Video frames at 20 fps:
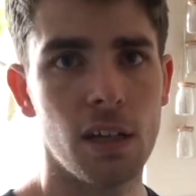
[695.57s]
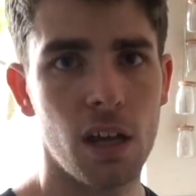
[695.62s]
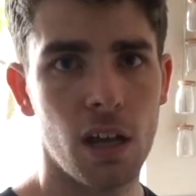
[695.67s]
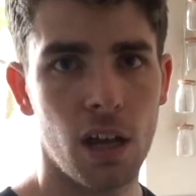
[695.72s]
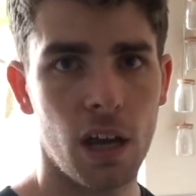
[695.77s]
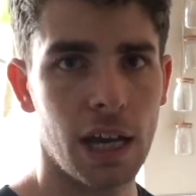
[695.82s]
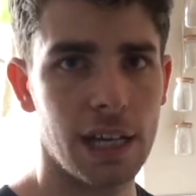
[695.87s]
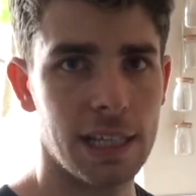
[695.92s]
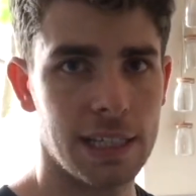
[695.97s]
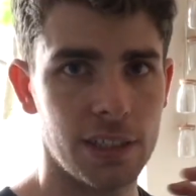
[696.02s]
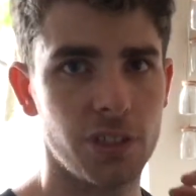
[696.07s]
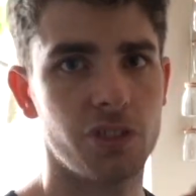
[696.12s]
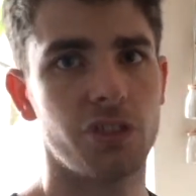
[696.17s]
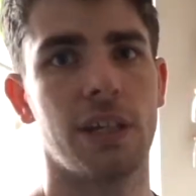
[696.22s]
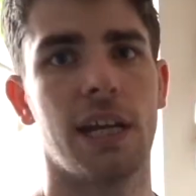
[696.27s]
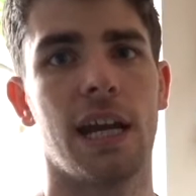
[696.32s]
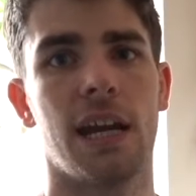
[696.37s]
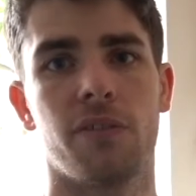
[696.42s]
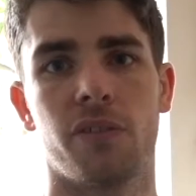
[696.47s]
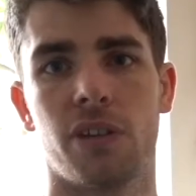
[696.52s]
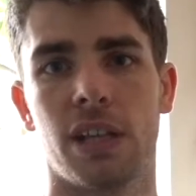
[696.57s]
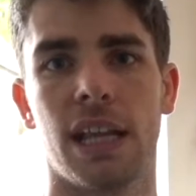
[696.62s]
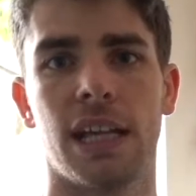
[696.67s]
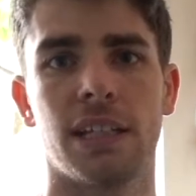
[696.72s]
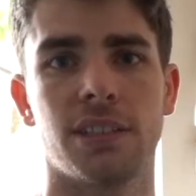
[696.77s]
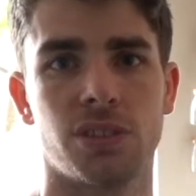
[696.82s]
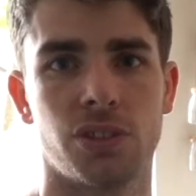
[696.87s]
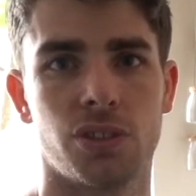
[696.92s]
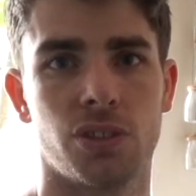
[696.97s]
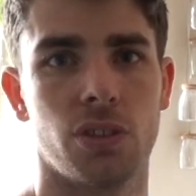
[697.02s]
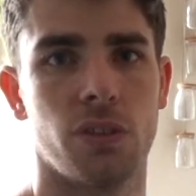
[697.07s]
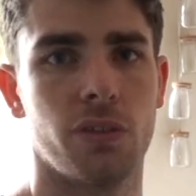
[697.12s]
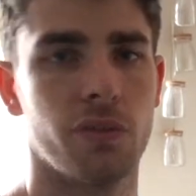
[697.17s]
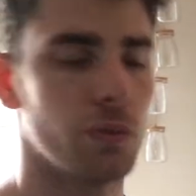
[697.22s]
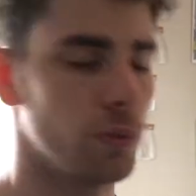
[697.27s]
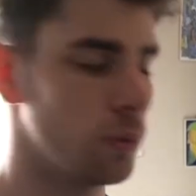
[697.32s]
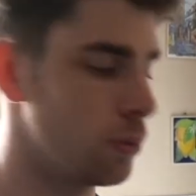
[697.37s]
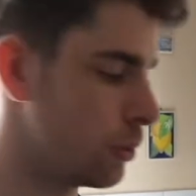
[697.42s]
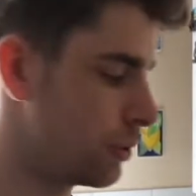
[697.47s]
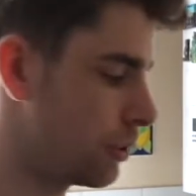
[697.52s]
I literally have glasses of
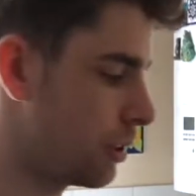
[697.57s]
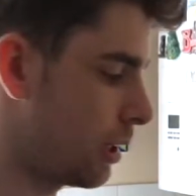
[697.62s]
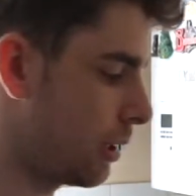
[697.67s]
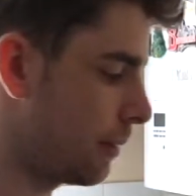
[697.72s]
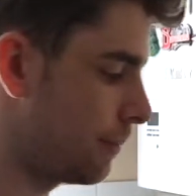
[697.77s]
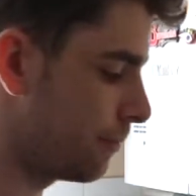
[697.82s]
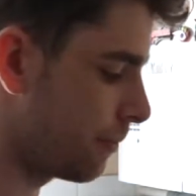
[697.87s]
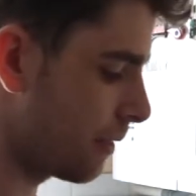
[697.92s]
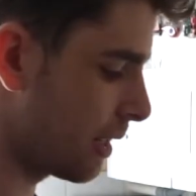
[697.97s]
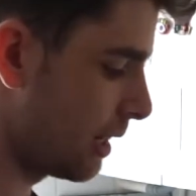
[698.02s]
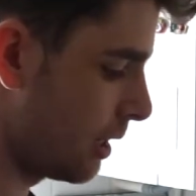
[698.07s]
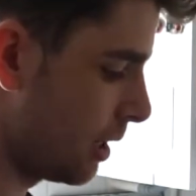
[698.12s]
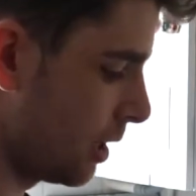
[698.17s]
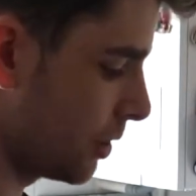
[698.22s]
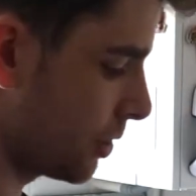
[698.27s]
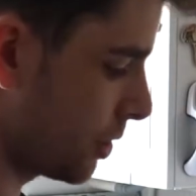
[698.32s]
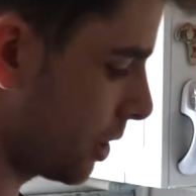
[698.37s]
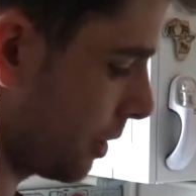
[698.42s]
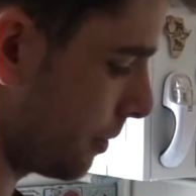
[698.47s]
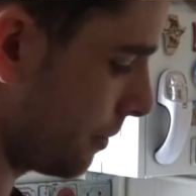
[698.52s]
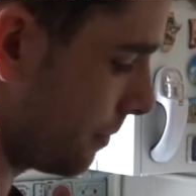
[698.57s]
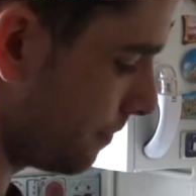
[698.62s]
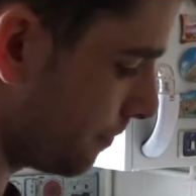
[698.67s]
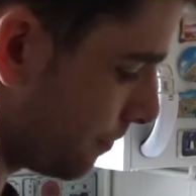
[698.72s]
water. So